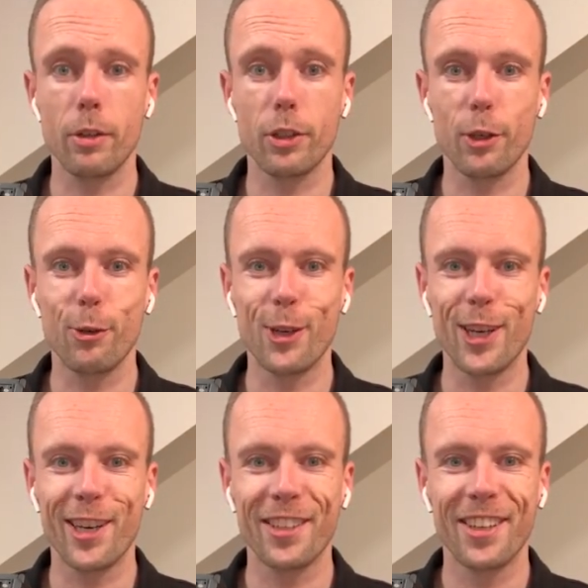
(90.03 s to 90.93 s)
So
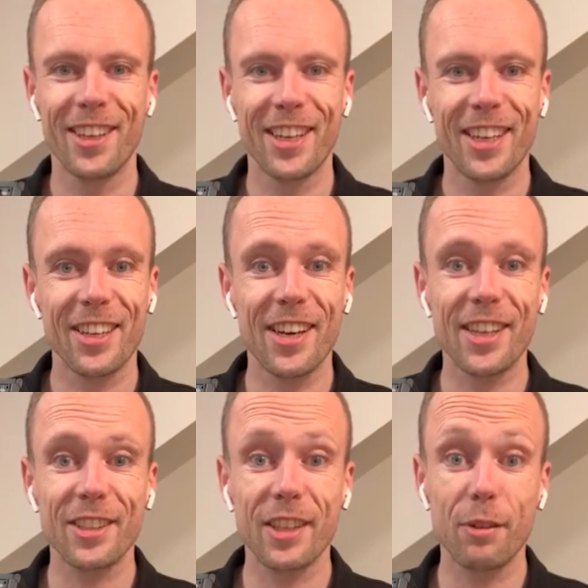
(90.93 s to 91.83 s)

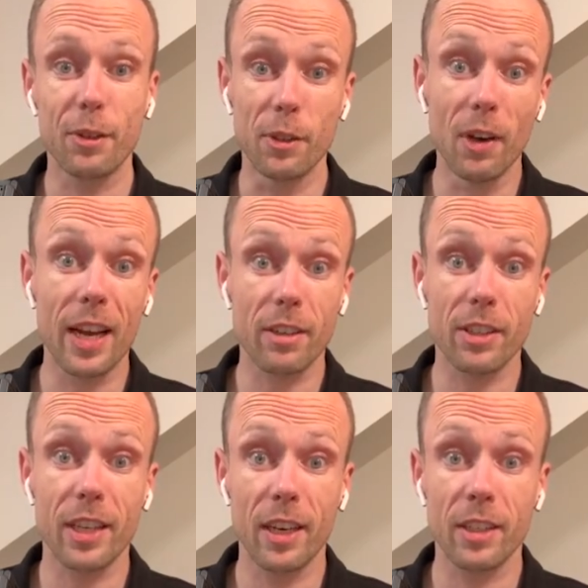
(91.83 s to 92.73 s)
guys, if you do like our
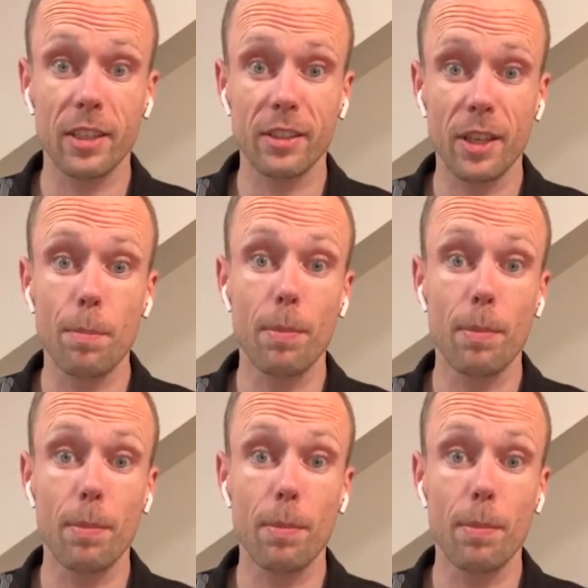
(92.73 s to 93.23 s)
style and content,